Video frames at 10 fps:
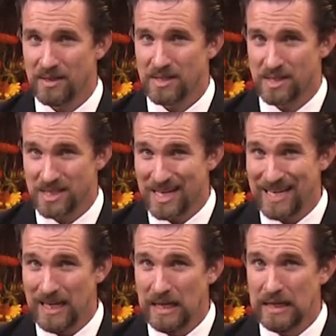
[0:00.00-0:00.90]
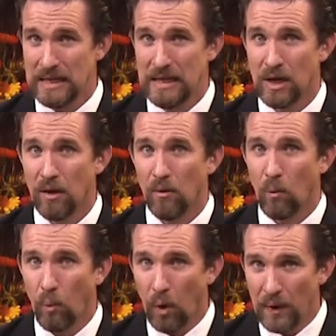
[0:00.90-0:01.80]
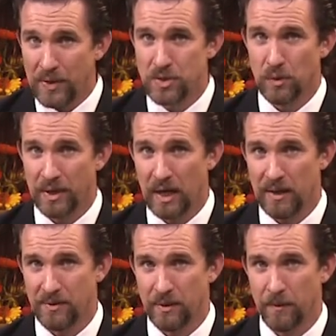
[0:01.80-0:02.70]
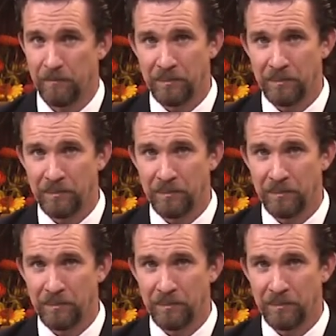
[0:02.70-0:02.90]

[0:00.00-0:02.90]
Sing one to another.